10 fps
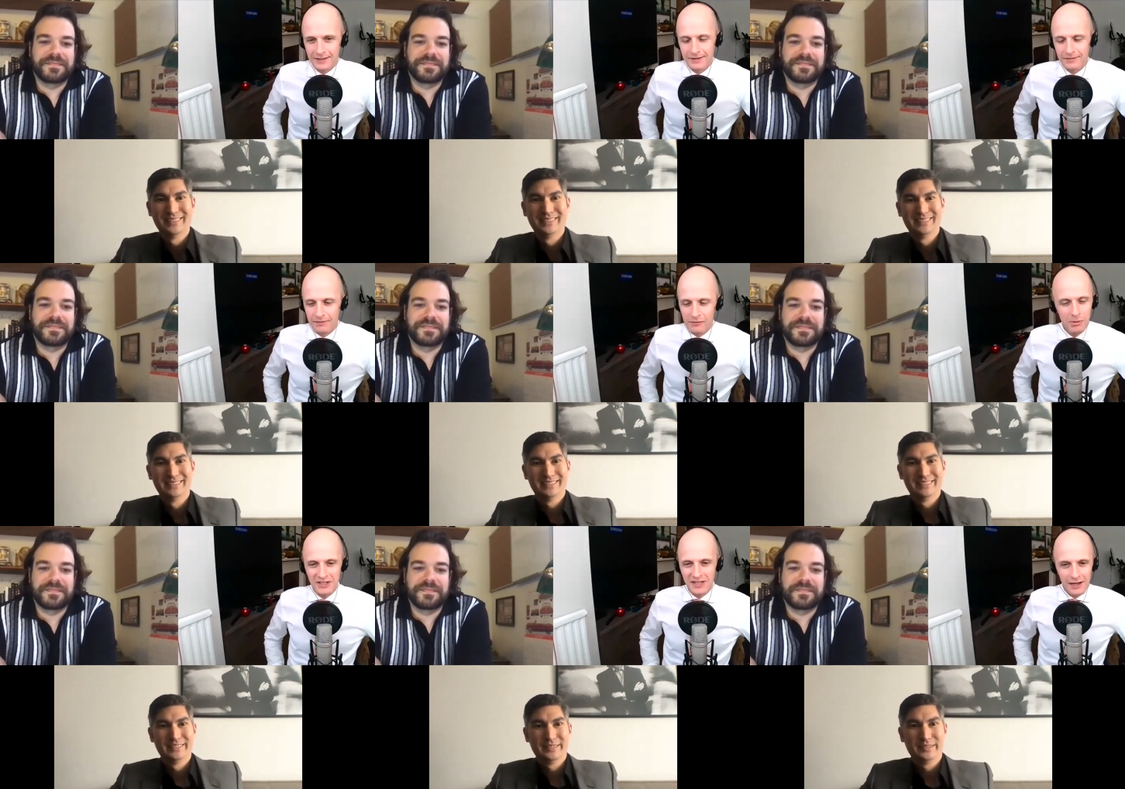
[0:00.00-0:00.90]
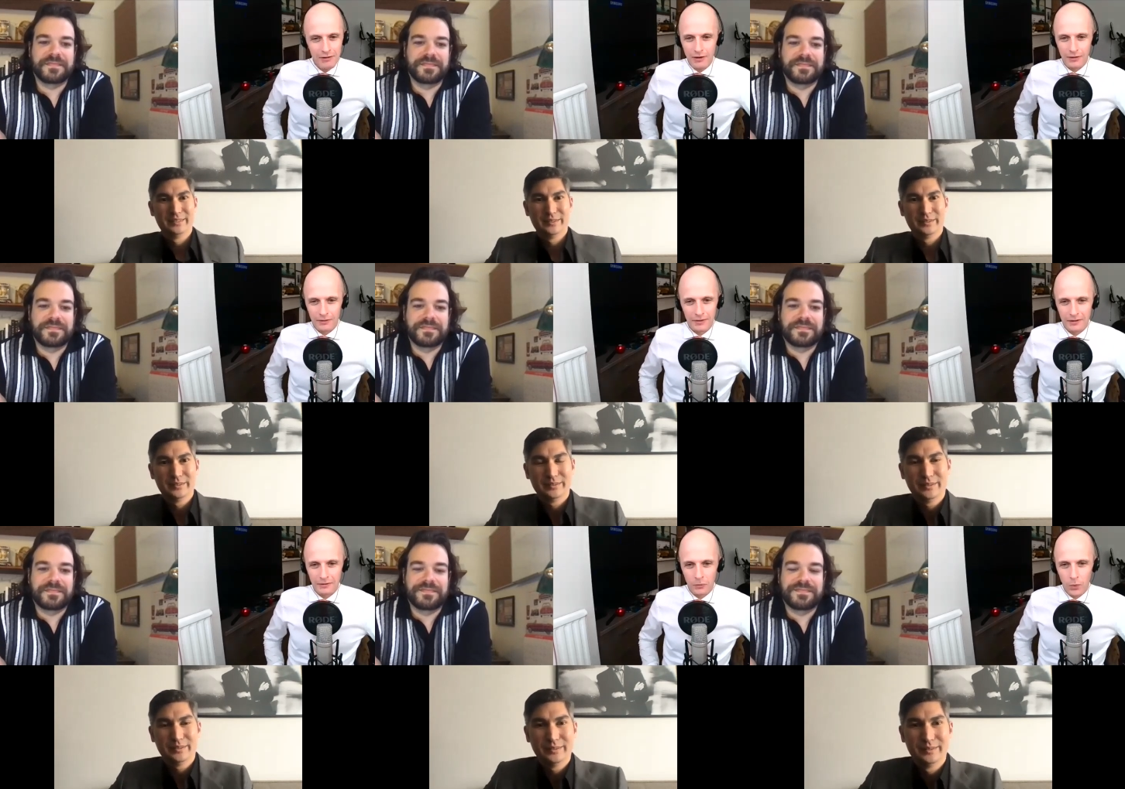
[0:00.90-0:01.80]
Speaker 1: I, Robert De Niro
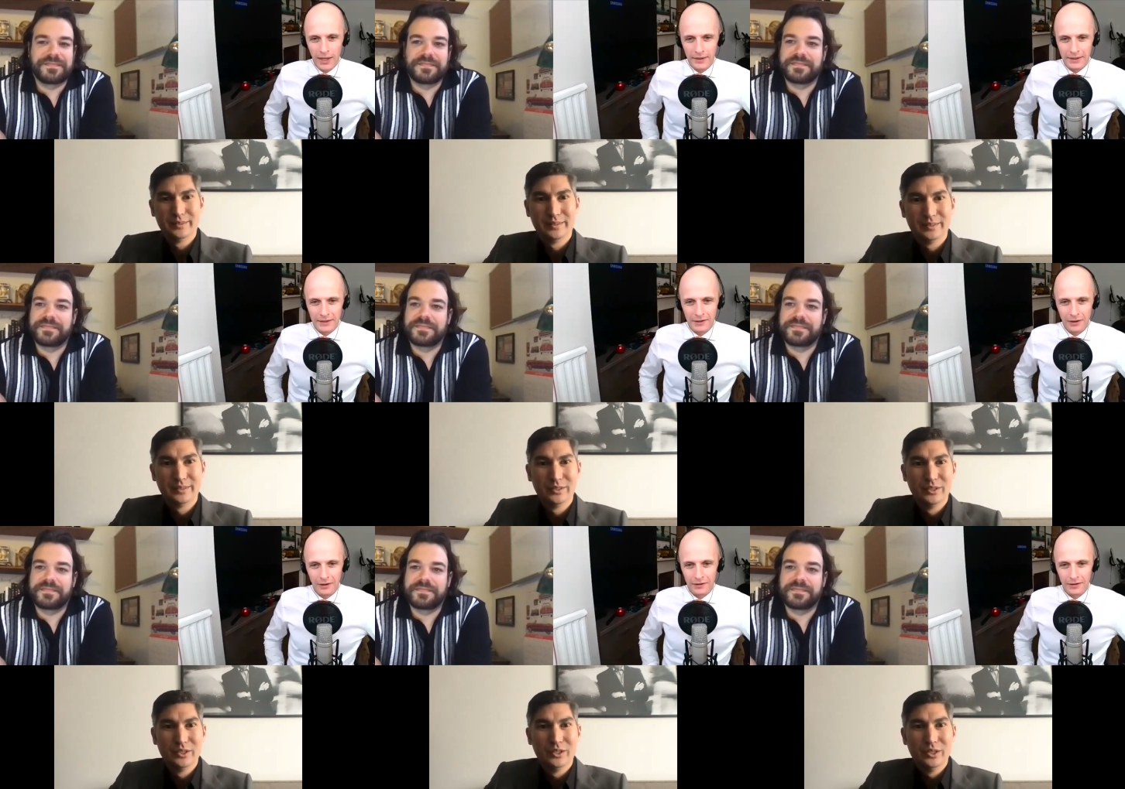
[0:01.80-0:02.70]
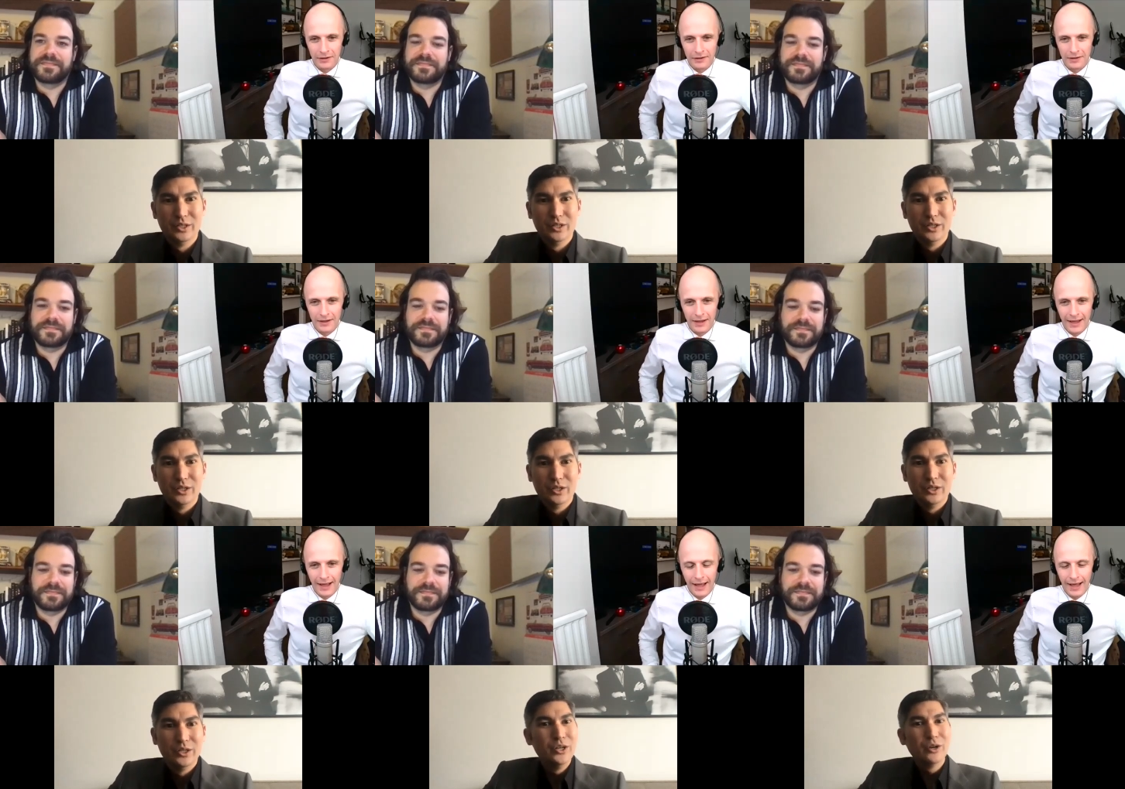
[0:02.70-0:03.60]
doesn't wear these collars.
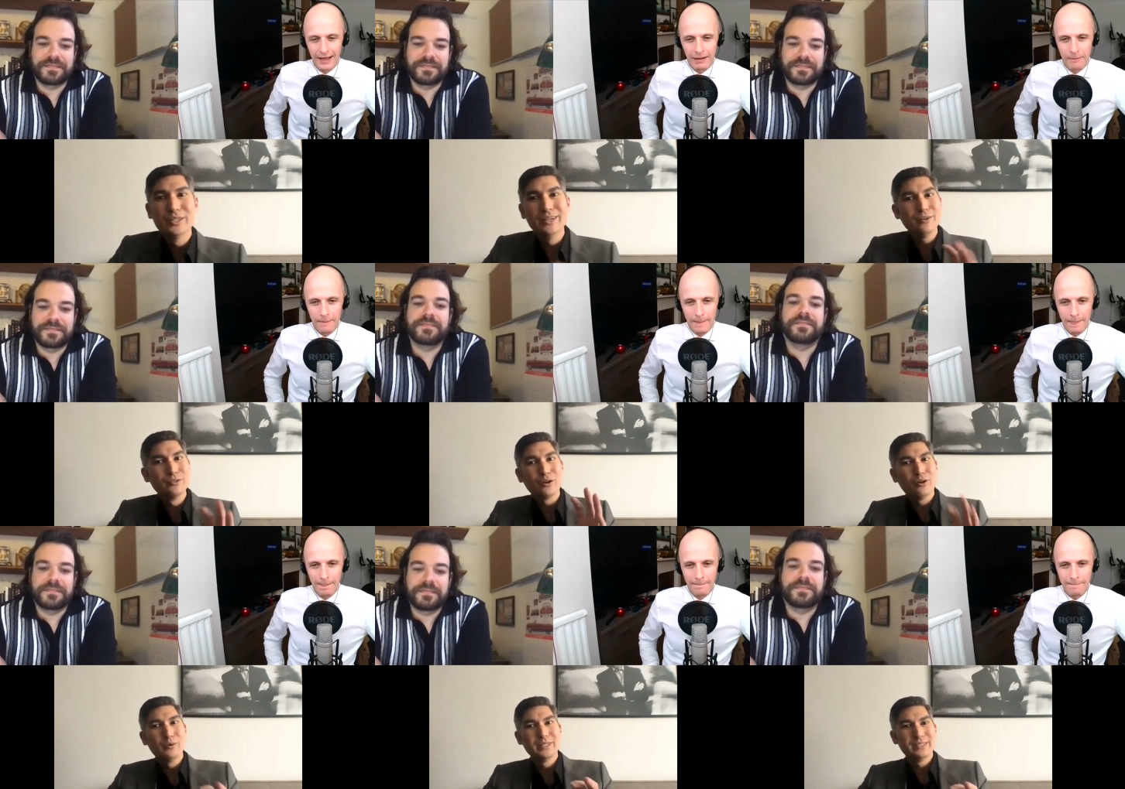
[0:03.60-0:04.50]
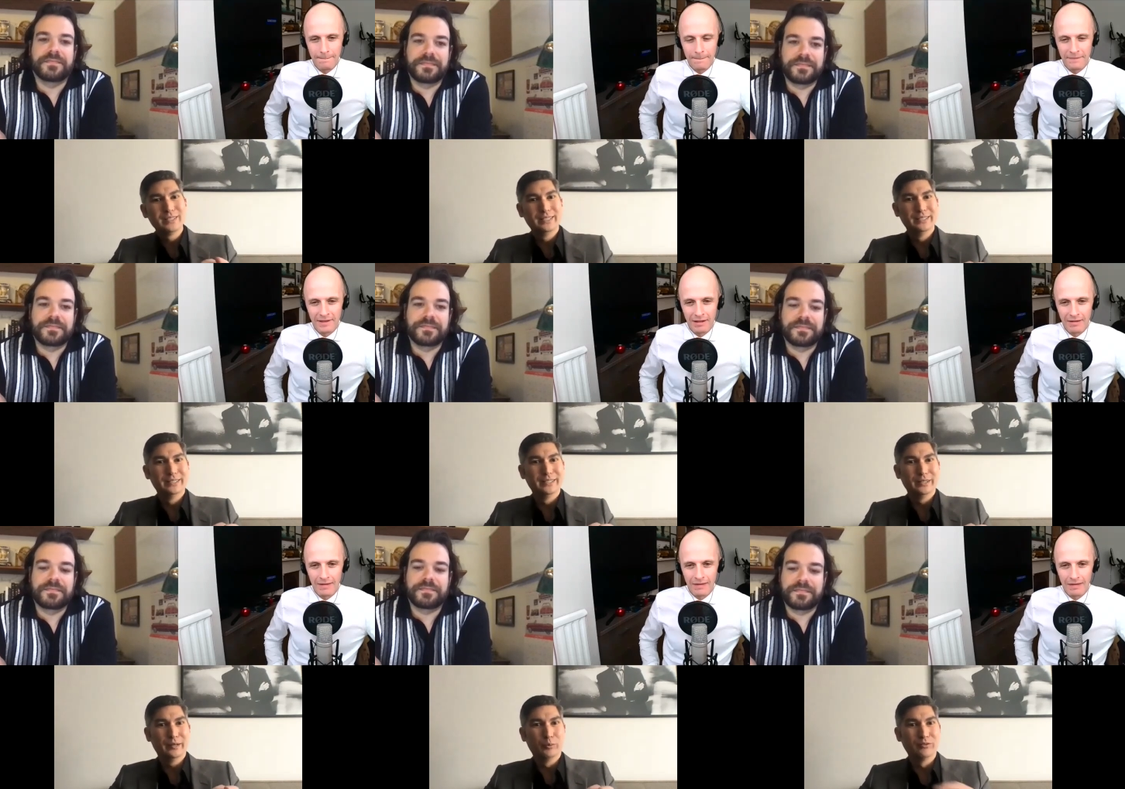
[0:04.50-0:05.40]
No, De Niro's always
Speaker 2: in
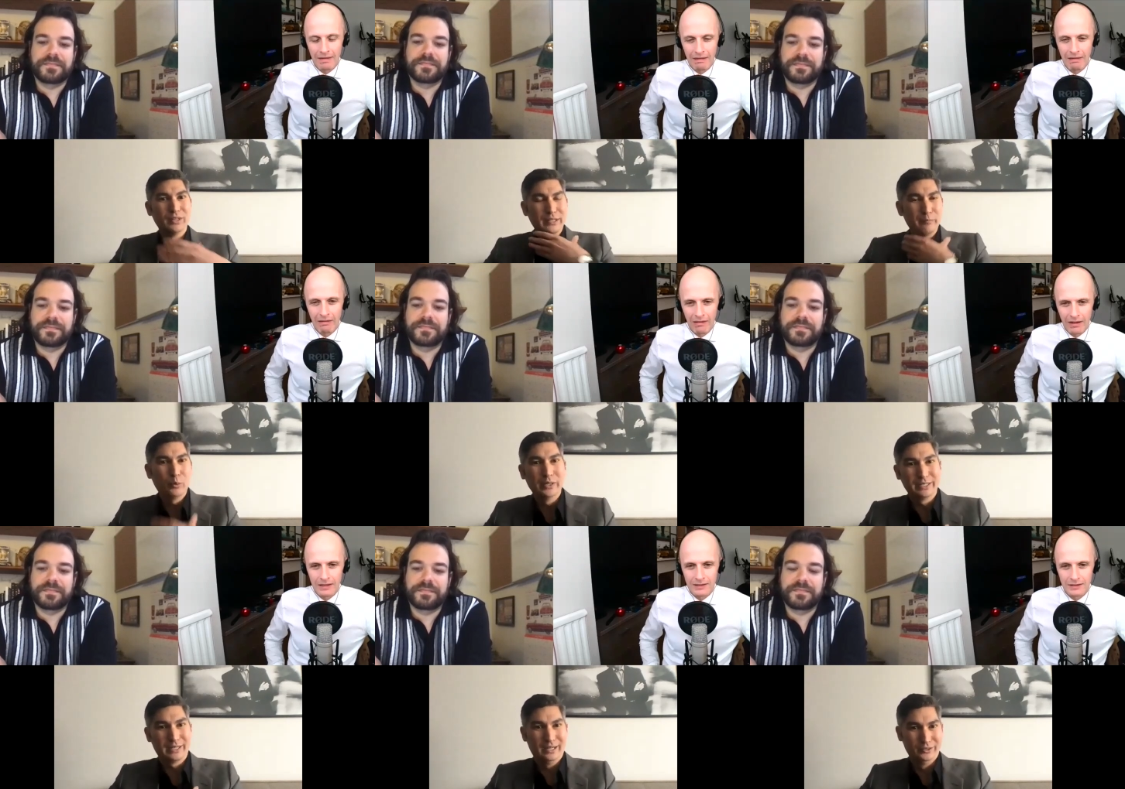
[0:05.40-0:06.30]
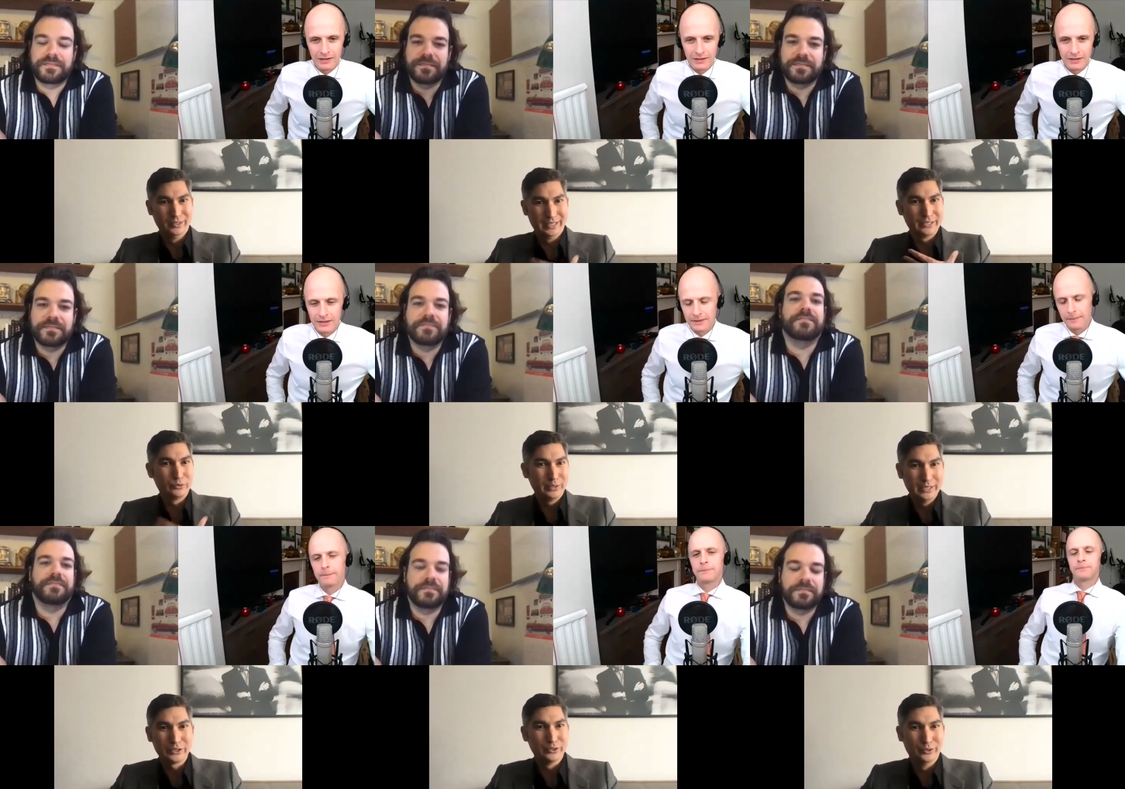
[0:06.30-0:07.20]
uh, more of a, like a point collar, like a
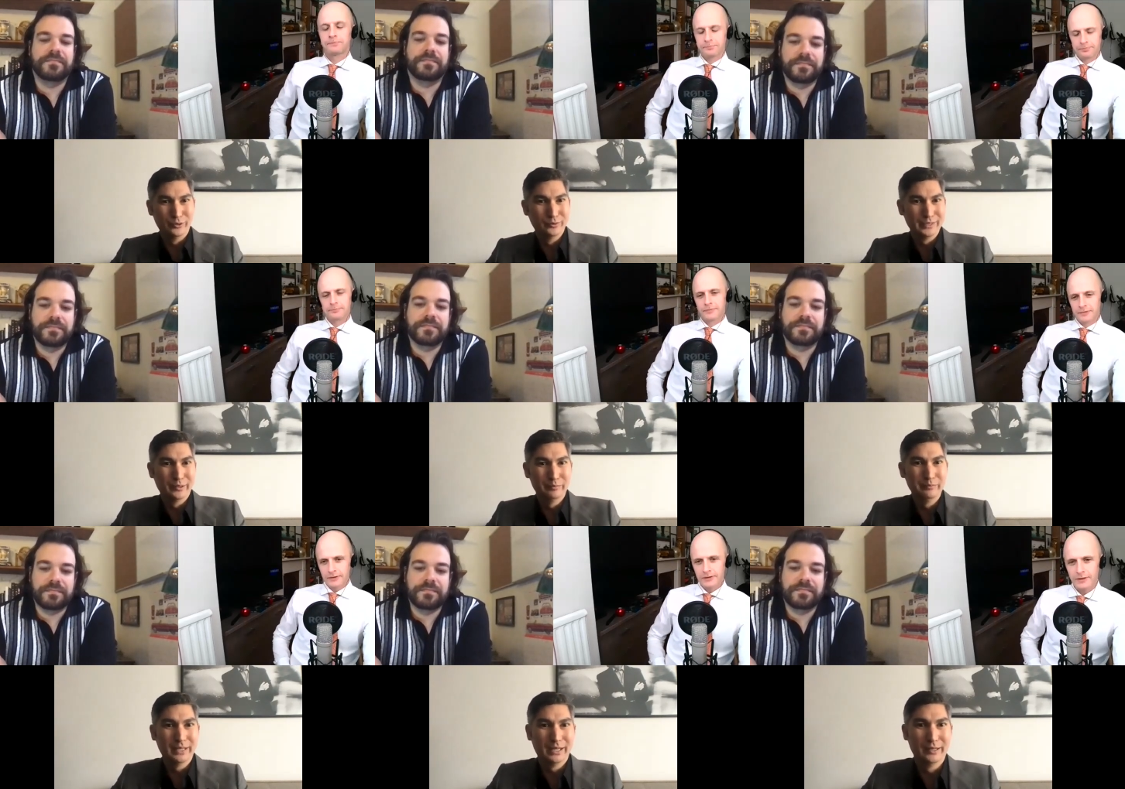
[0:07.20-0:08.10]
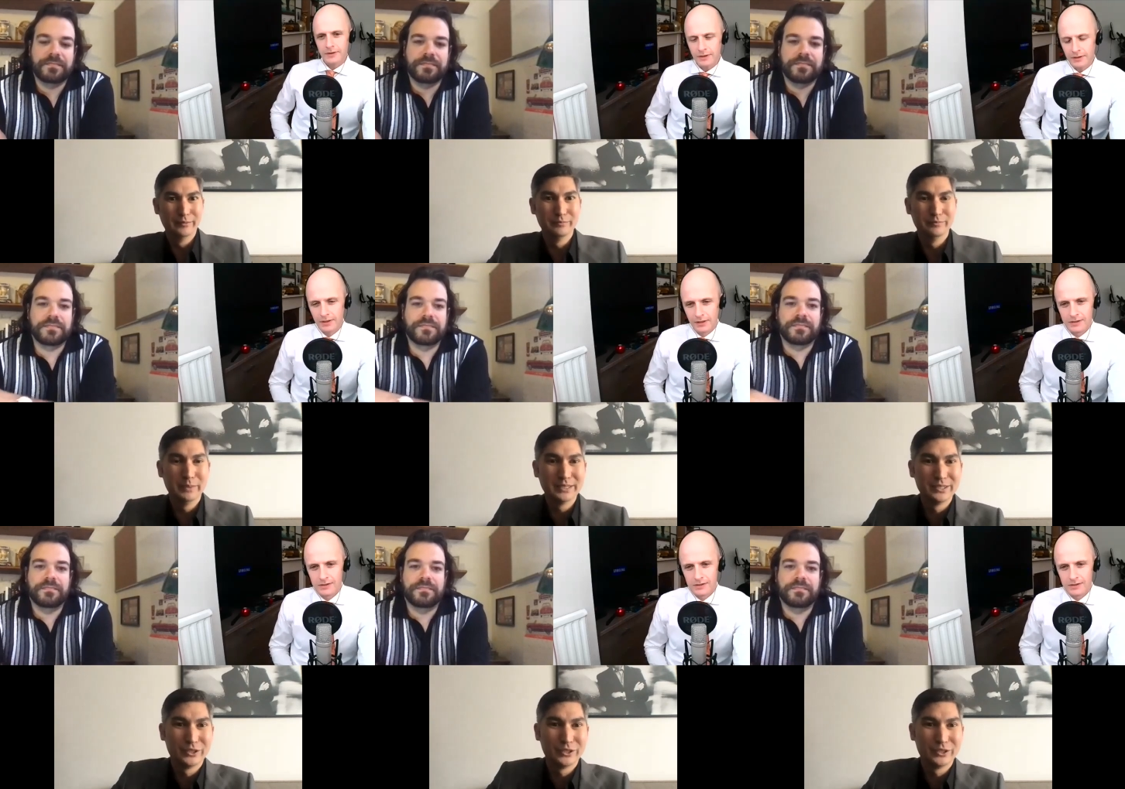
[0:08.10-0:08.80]
traditional, you know, uh, business